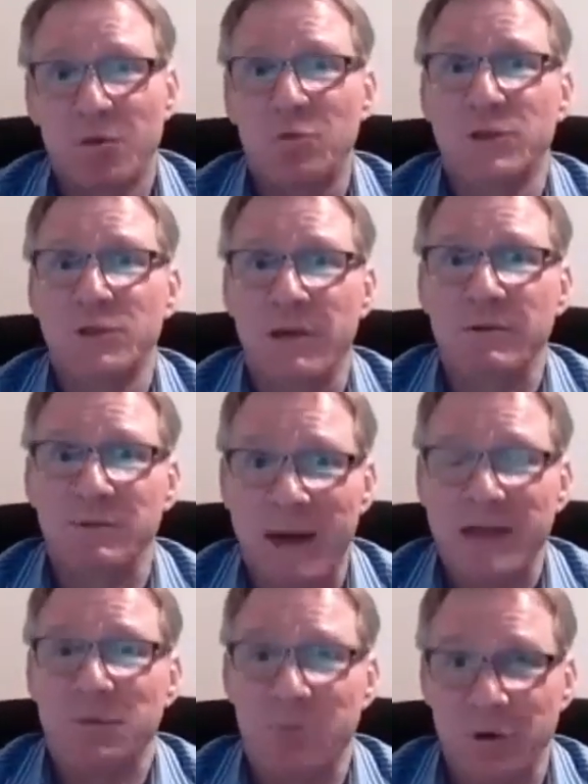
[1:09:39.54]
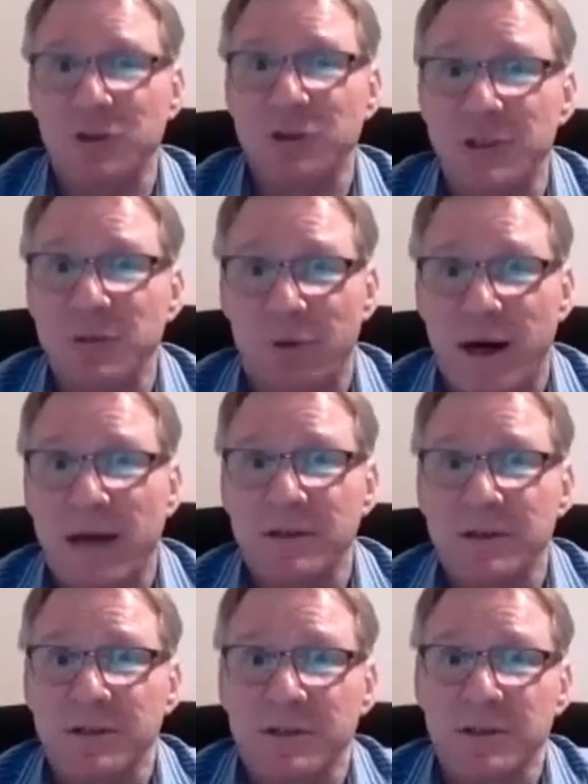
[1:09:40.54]
which comes back to purchasing
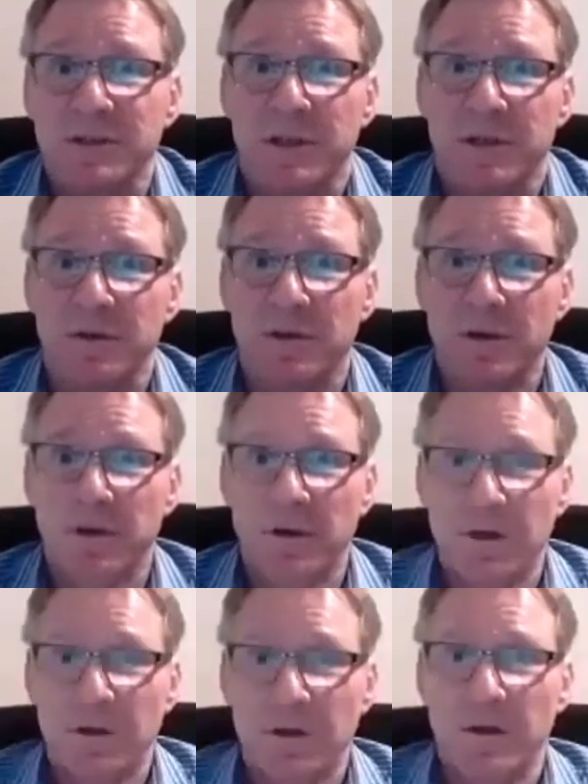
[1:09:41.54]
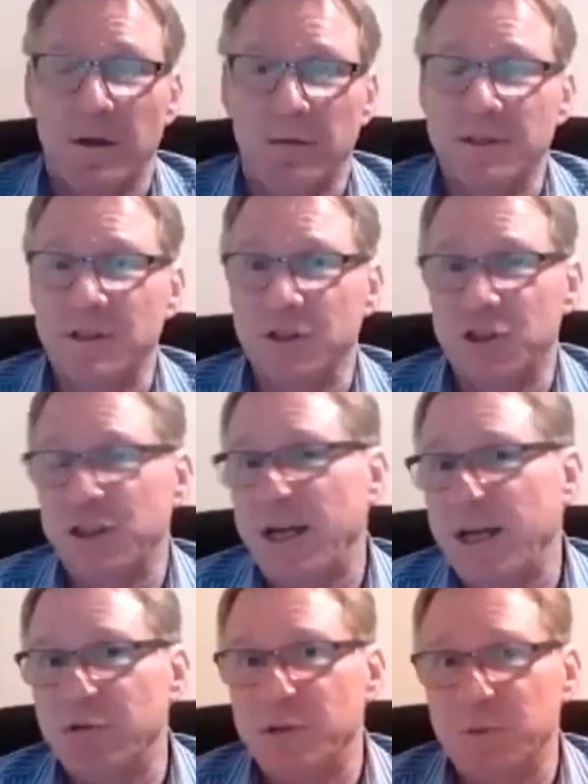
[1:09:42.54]
practices, that this is
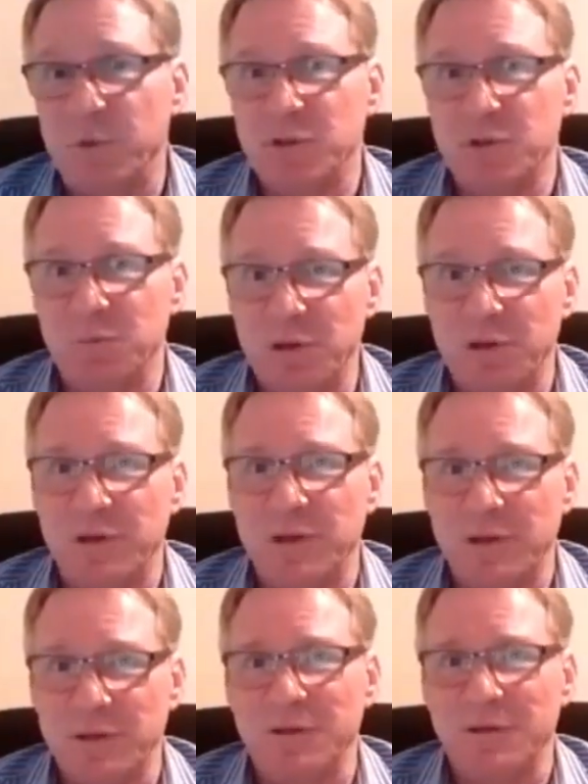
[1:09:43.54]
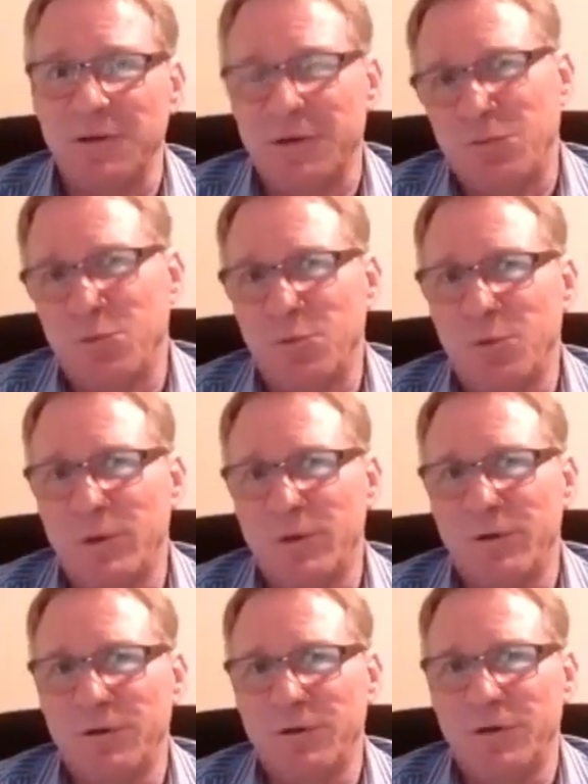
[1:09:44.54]
shared responsibility. You know,
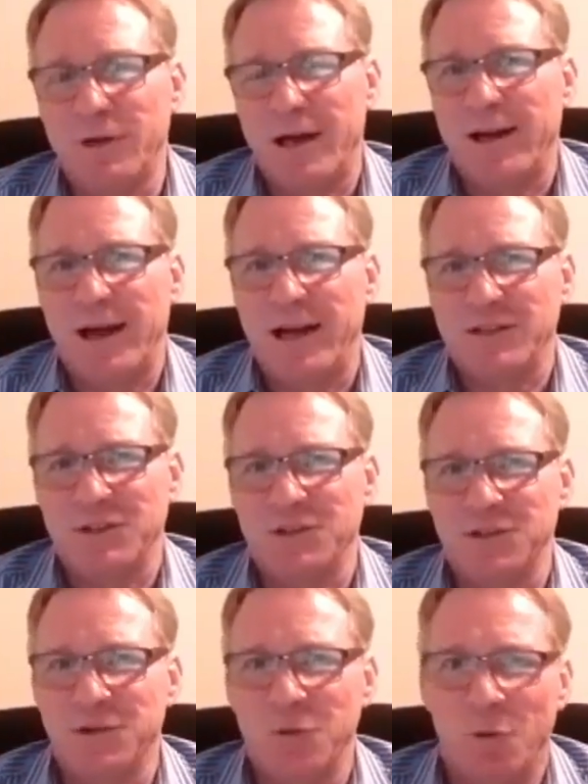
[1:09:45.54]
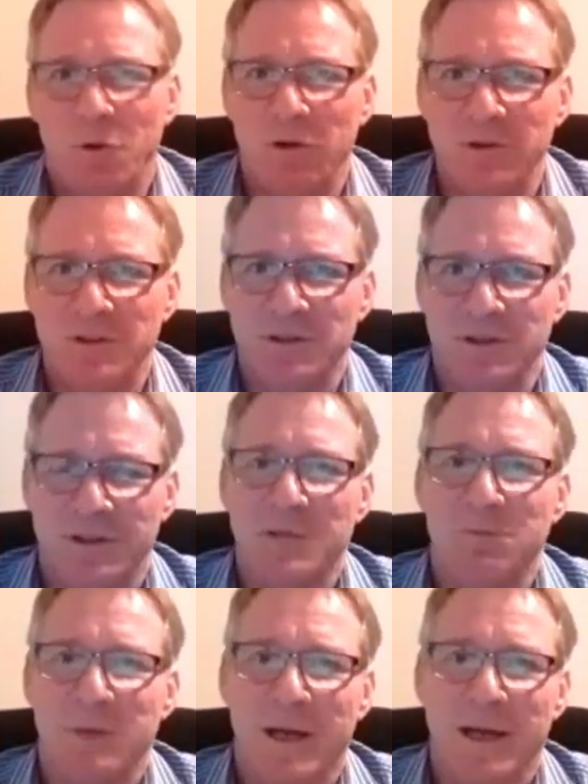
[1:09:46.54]
you can't ask us to do all of this and
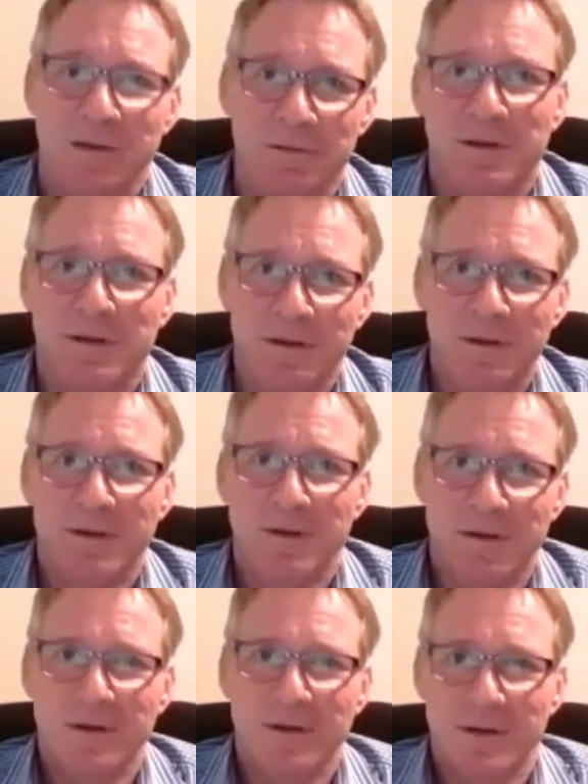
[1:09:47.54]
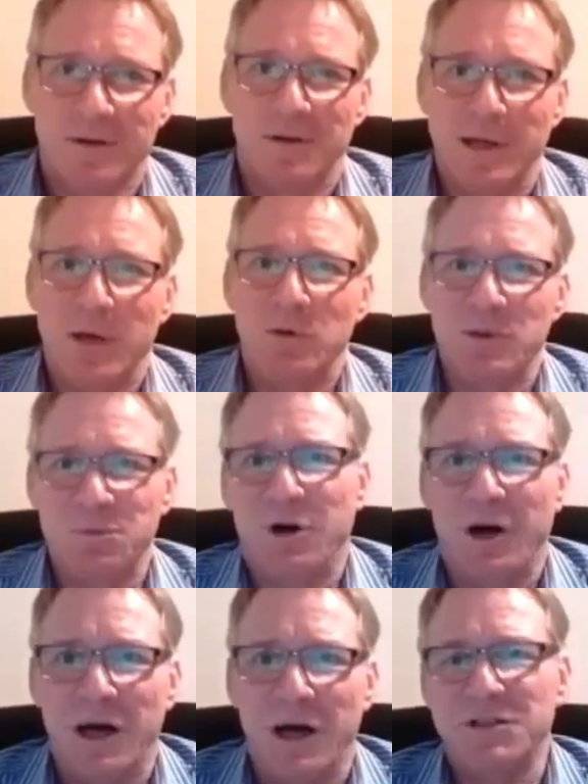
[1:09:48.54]
keep paying the lowest
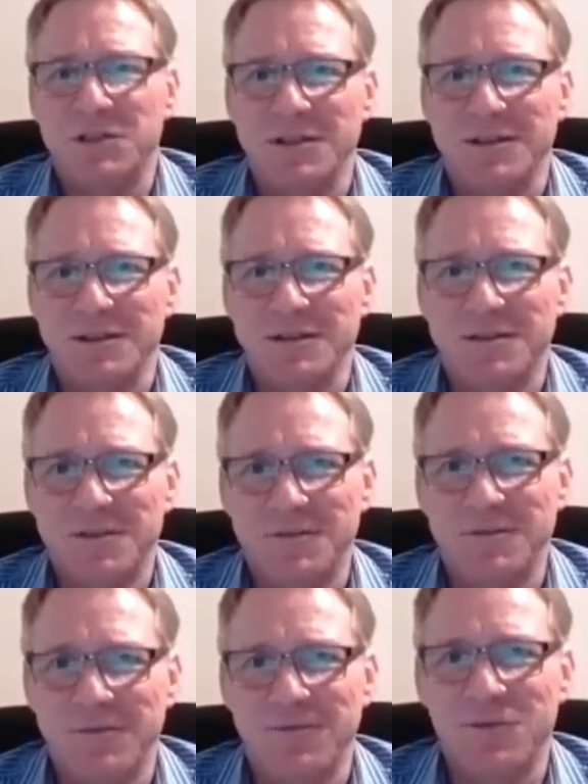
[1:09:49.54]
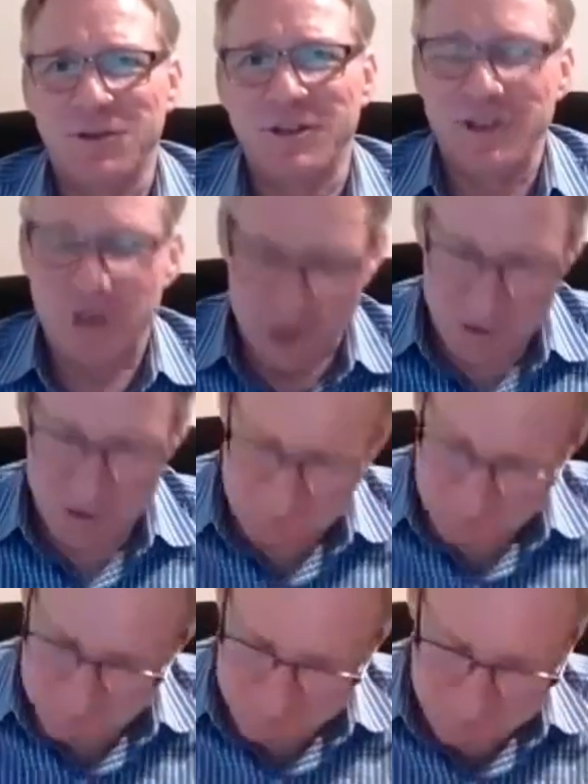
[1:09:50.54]
price for a T-shirt.
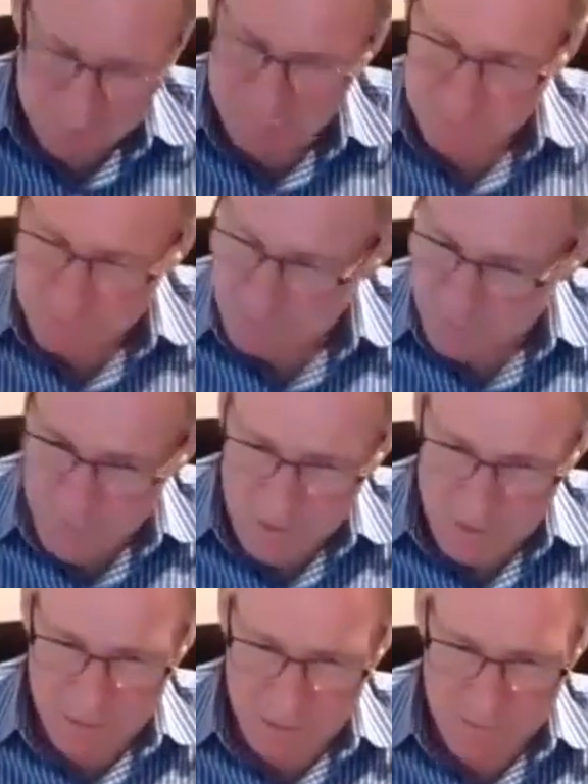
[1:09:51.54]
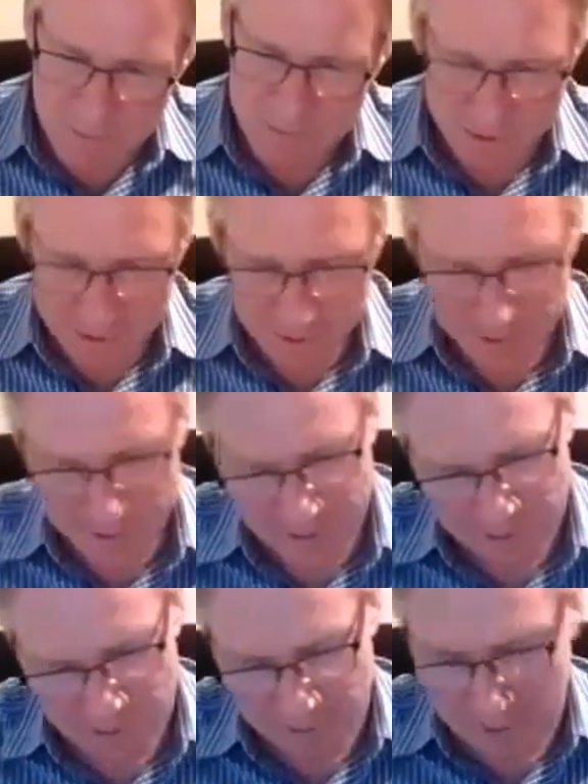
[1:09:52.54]
Absolutely,
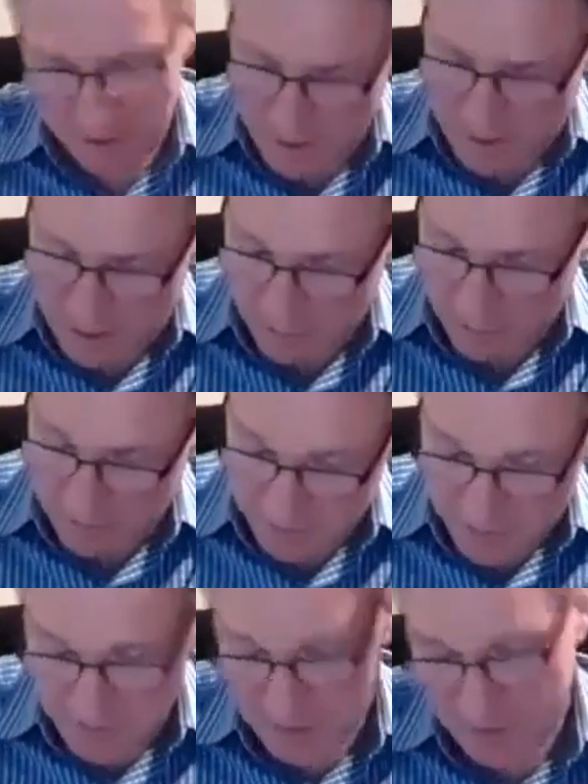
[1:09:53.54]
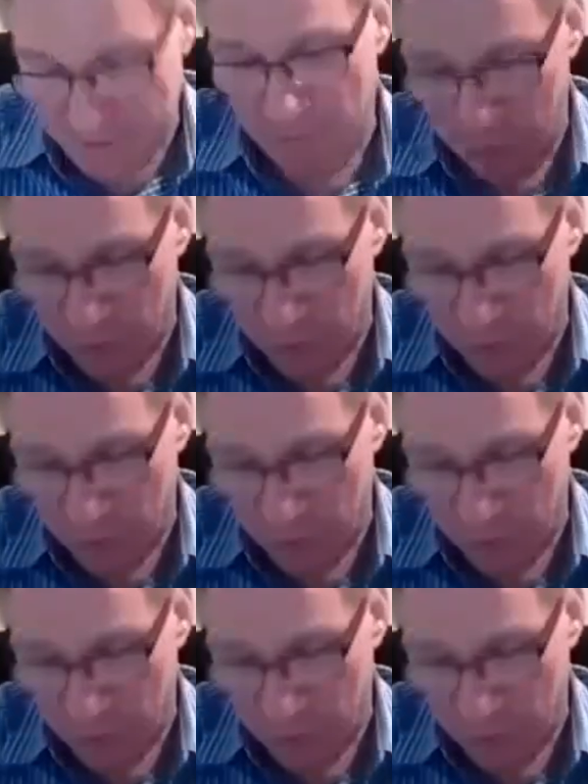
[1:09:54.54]
and I think this has come up